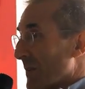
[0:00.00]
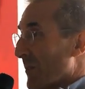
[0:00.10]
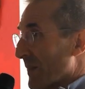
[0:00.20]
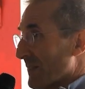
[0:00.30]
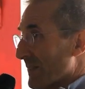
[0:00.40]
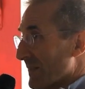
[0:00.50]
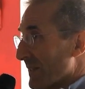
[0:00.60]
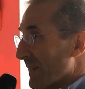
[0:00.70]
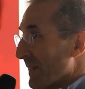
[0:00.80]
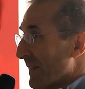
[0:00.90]
the present.
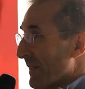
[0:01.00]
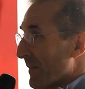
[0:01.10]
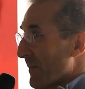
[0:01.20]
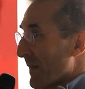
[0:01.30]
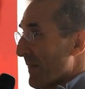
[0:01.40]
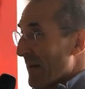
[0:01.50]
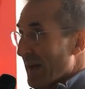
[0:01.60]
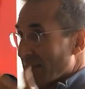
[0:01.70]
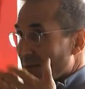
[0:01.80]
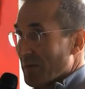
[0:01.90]
And
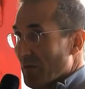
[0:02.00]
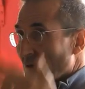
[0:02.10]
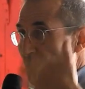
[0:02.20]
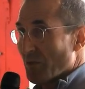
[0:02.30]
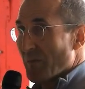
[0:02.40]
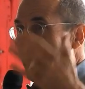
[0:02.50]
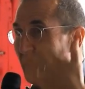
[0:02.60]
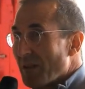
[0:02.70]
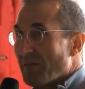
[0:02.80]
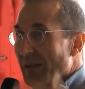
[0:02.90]
that future is being
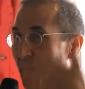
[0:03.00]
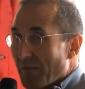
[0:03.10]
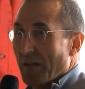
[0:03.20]
lived out,